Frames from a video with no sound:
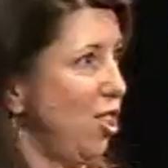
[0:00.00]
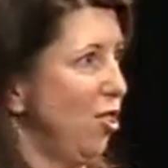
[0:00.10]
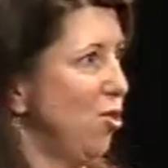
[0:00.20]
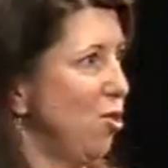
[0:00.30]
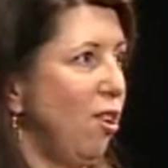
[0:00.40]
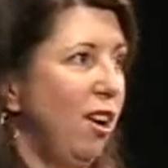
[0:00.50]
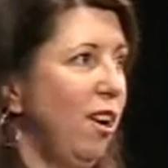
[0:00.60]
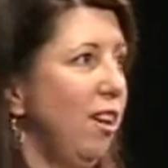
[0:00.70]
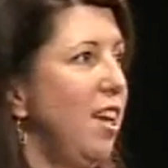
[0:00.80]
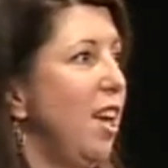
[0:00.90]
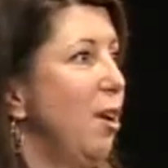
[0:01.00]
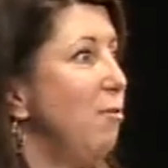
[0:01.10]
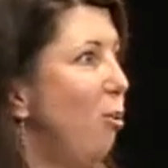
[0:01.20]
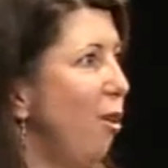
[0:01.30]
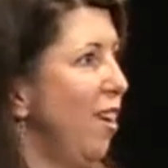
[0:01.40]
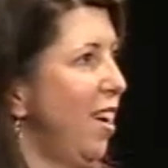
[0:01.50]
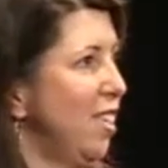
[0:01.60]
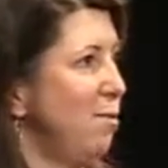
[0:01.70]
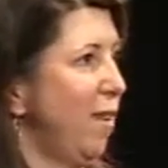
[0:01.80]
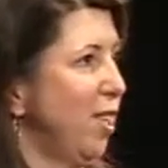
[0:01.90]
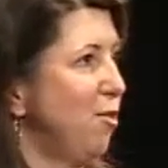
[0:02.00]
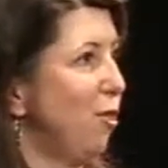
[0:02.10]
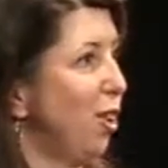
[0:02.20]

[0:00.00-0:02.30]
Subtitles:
Those are all important aspects for good